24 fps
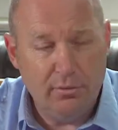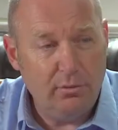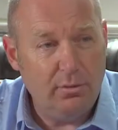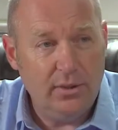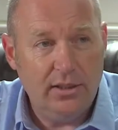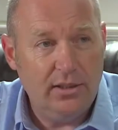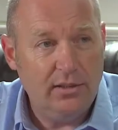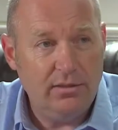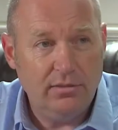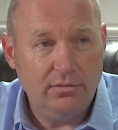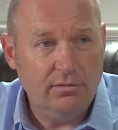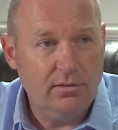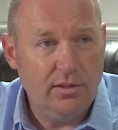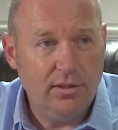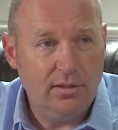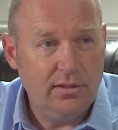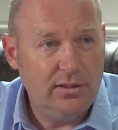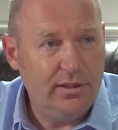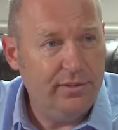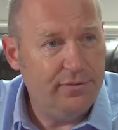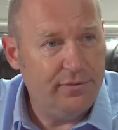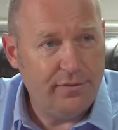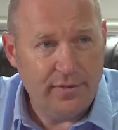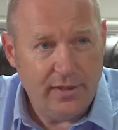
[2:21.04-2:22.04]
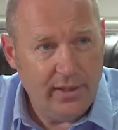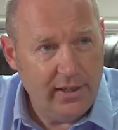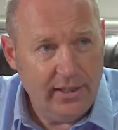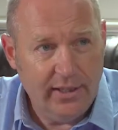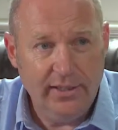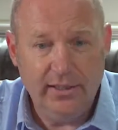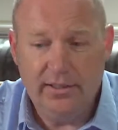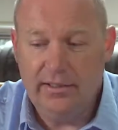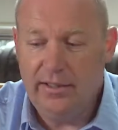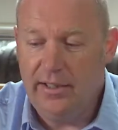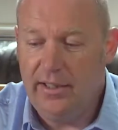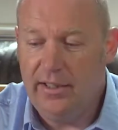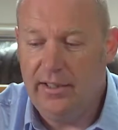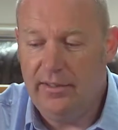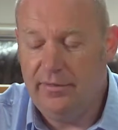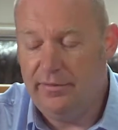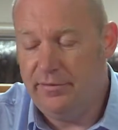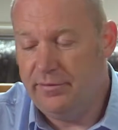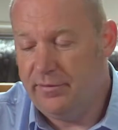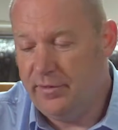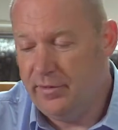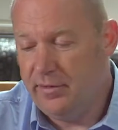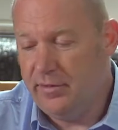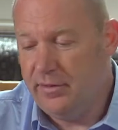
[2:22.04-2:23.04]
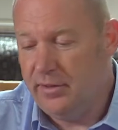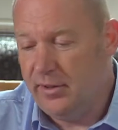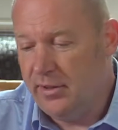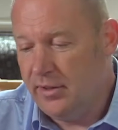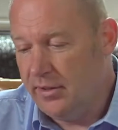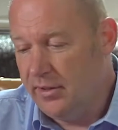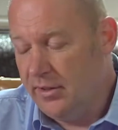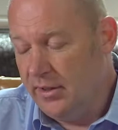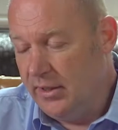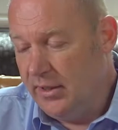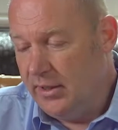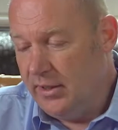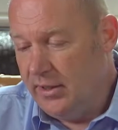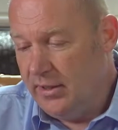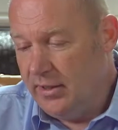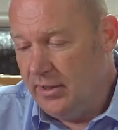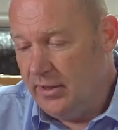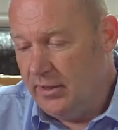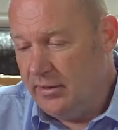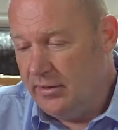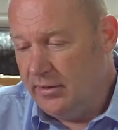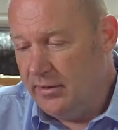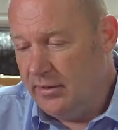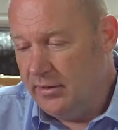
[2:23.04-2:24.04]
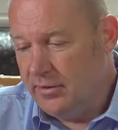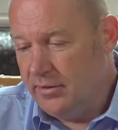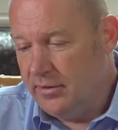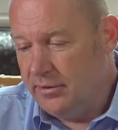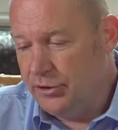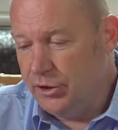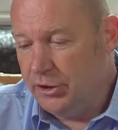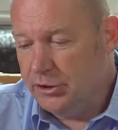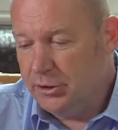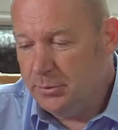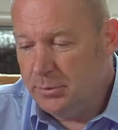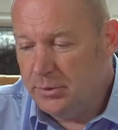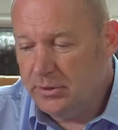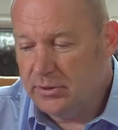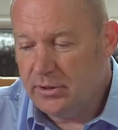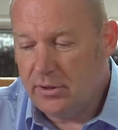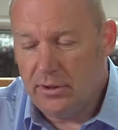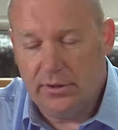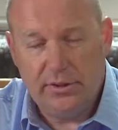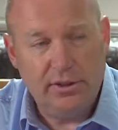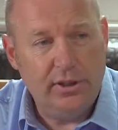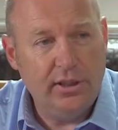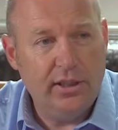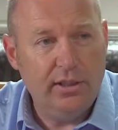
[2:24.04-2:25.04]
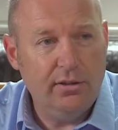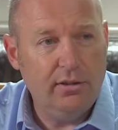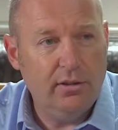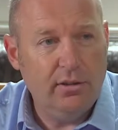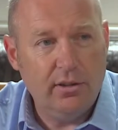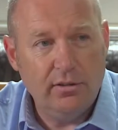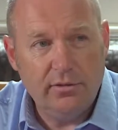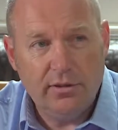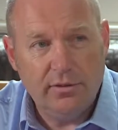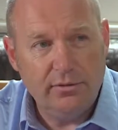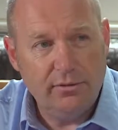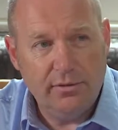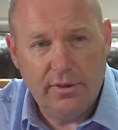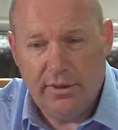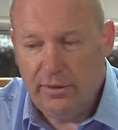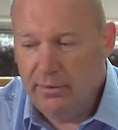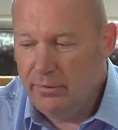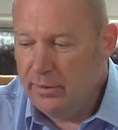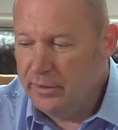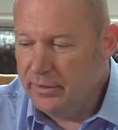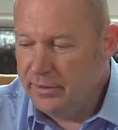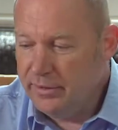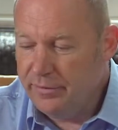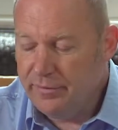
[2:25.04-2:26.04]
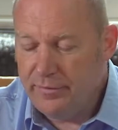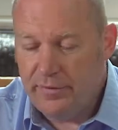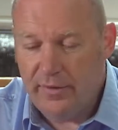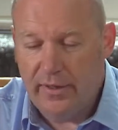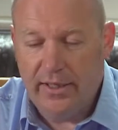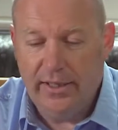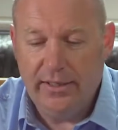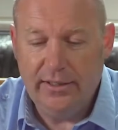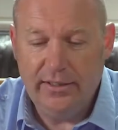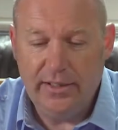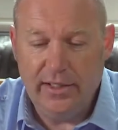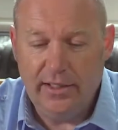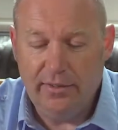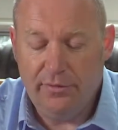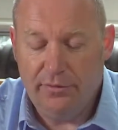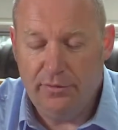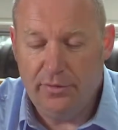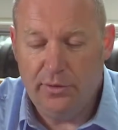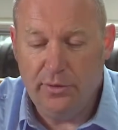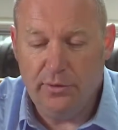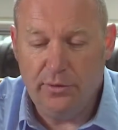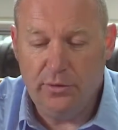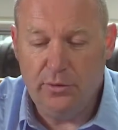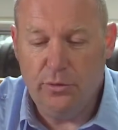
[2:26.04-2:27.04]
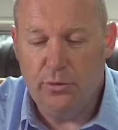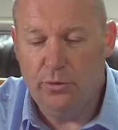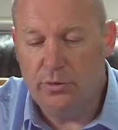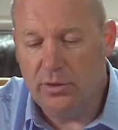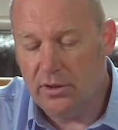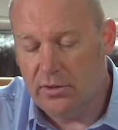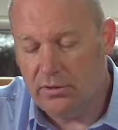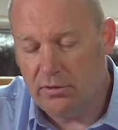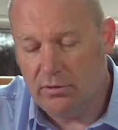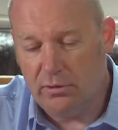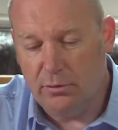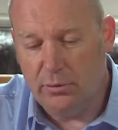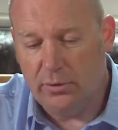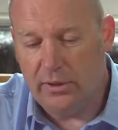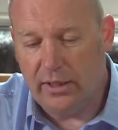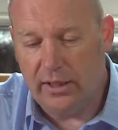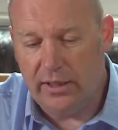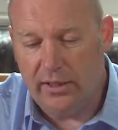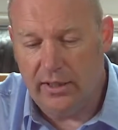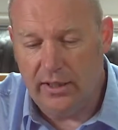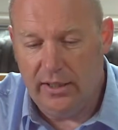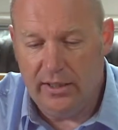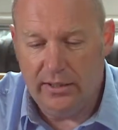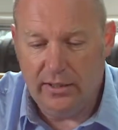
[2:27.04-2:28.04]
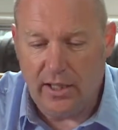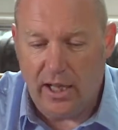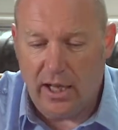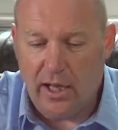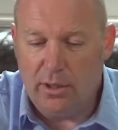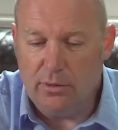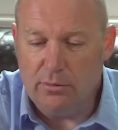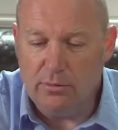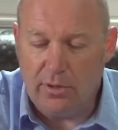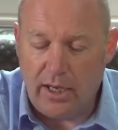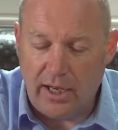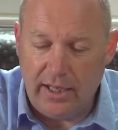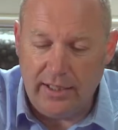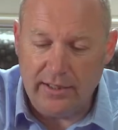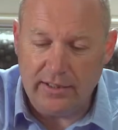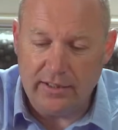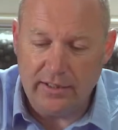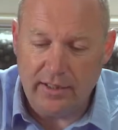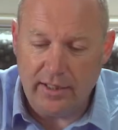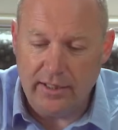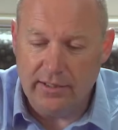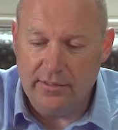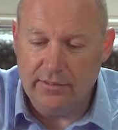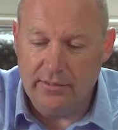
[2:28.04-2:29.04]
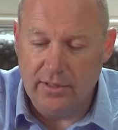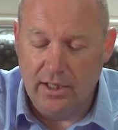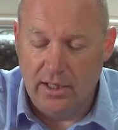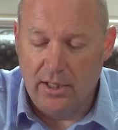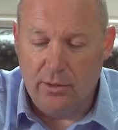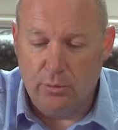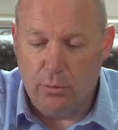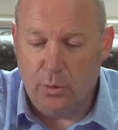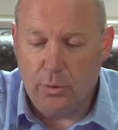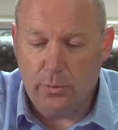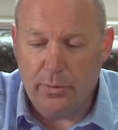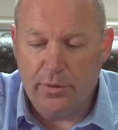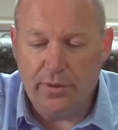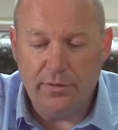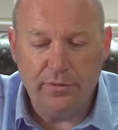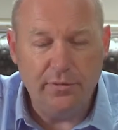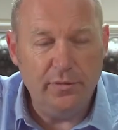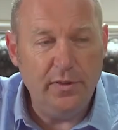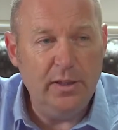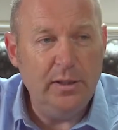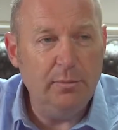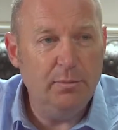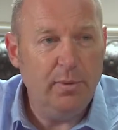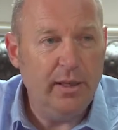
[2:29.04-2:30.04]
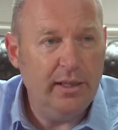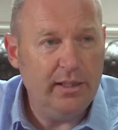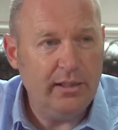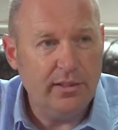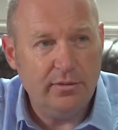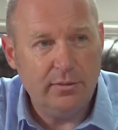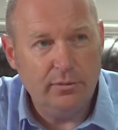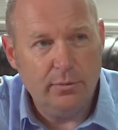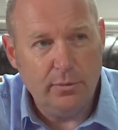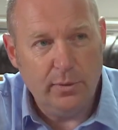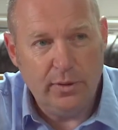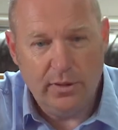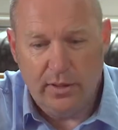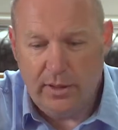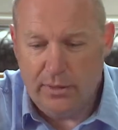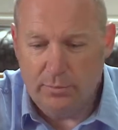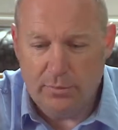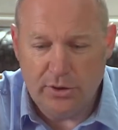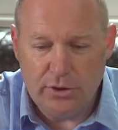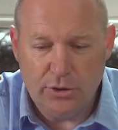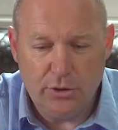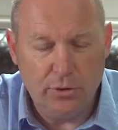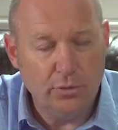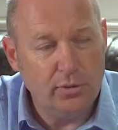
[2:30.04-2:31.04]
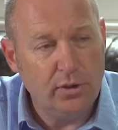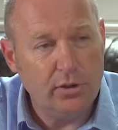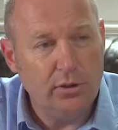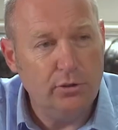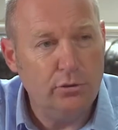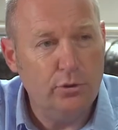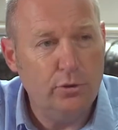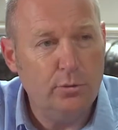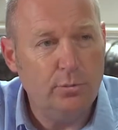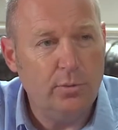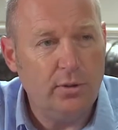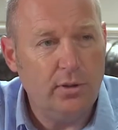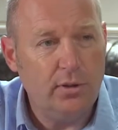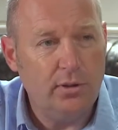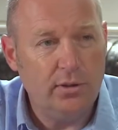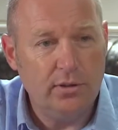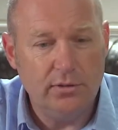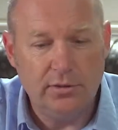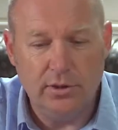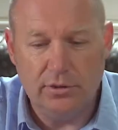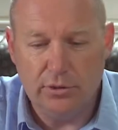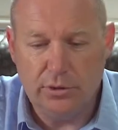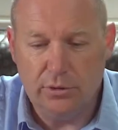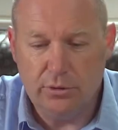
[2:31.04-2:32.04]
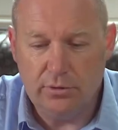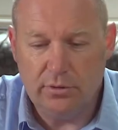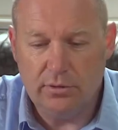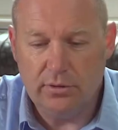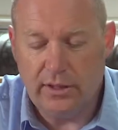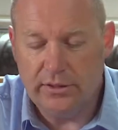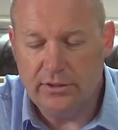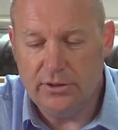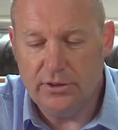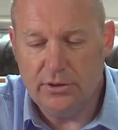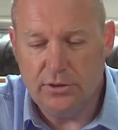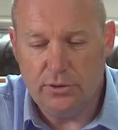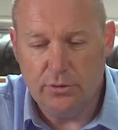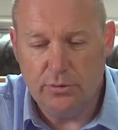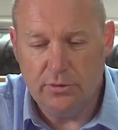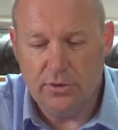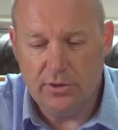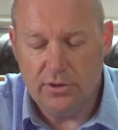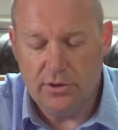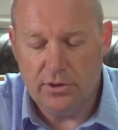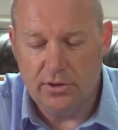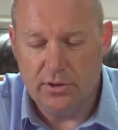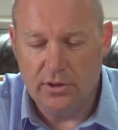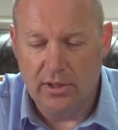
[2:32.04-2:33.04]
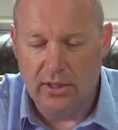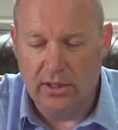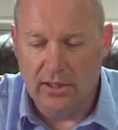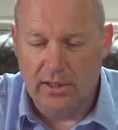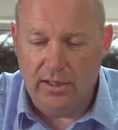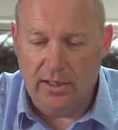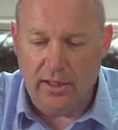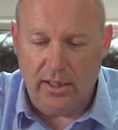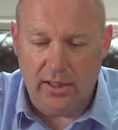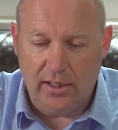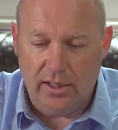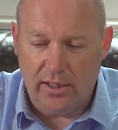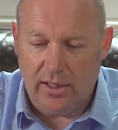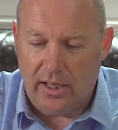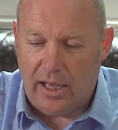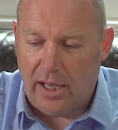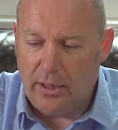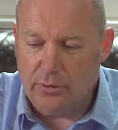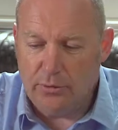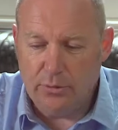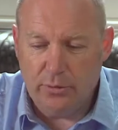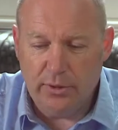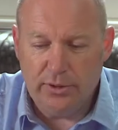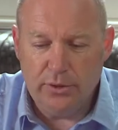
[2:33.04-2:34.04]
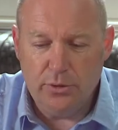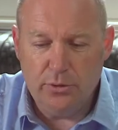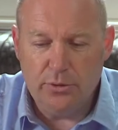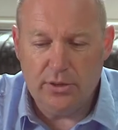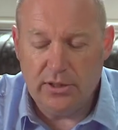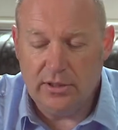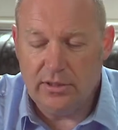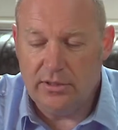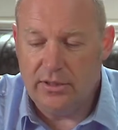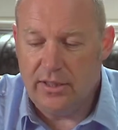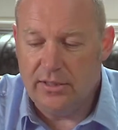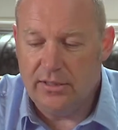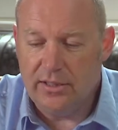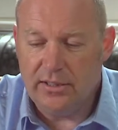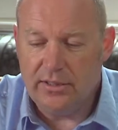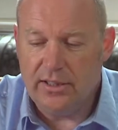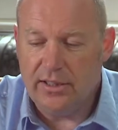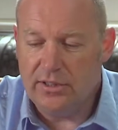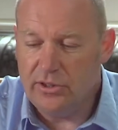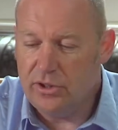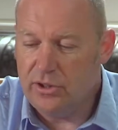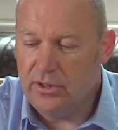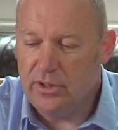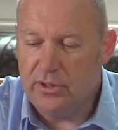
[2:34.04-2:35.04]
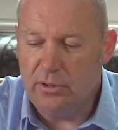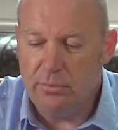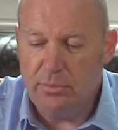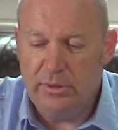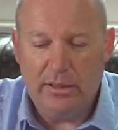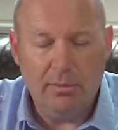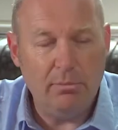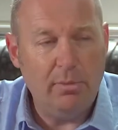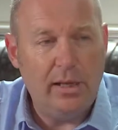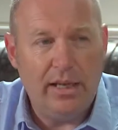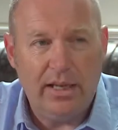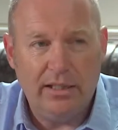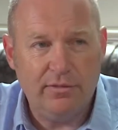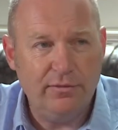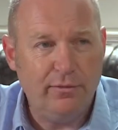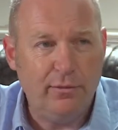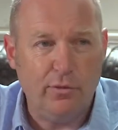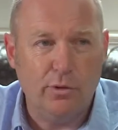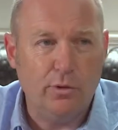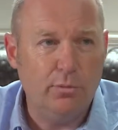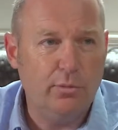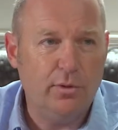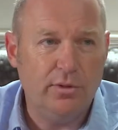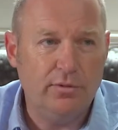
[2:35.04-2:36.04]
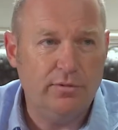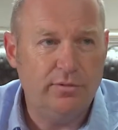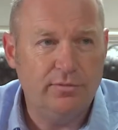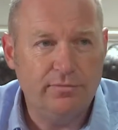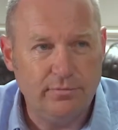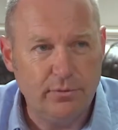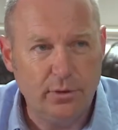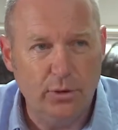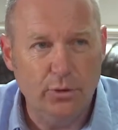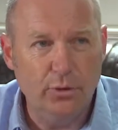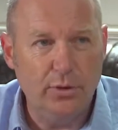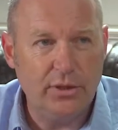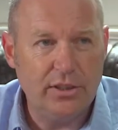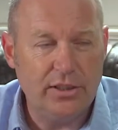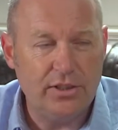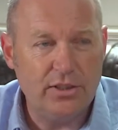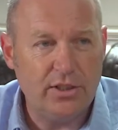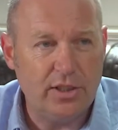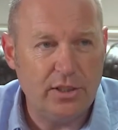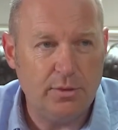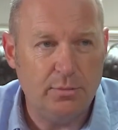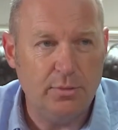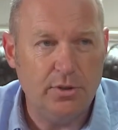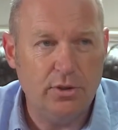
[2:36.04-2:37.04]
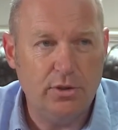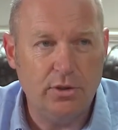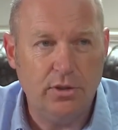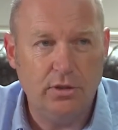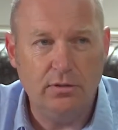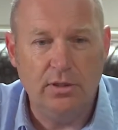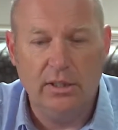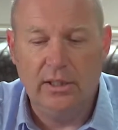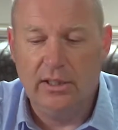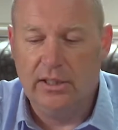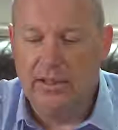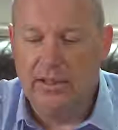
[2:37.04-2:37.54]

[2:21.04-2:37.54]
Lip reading: well defined, if the judgment criteria are not very well defined, if you do not look in how I can work with the feedback within my student group or the tutor and the students, how do I use it, then it can still be a bad form of learning assessment. So